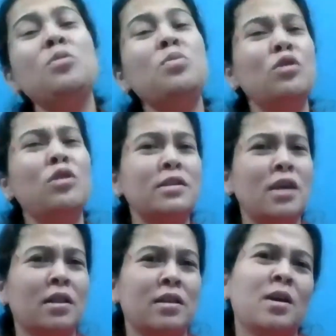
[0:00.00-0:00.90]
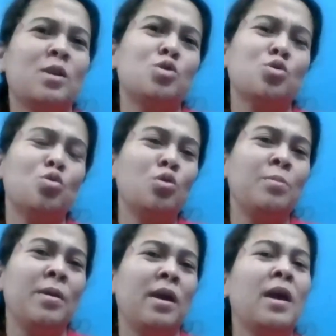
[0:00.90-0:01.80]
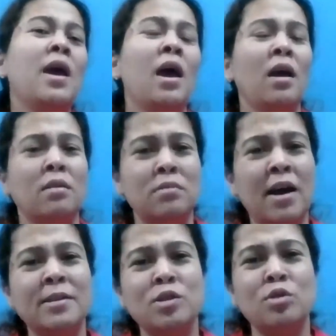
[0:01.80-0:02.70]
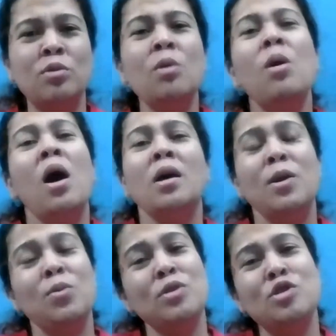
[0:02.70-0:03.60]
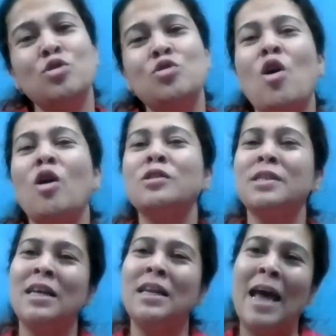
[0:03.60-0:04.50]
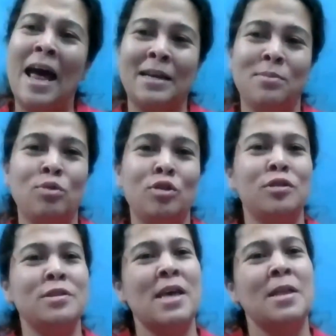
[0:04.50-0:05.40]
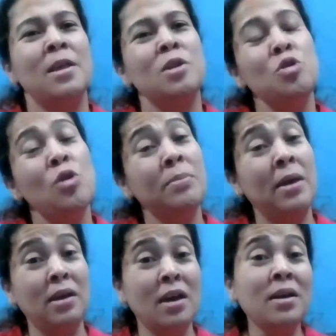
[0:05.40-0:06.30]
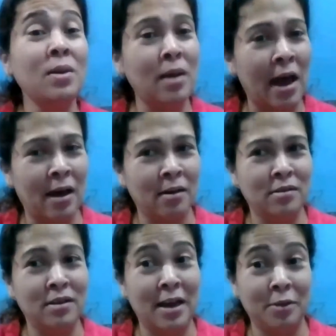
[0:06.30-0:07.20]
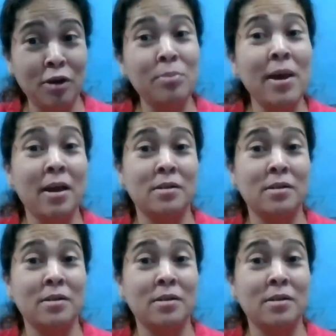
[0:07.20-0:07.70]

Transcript: to bola jata hai school mein that, you know, ki we should not kill animals. And then you are making leather belt.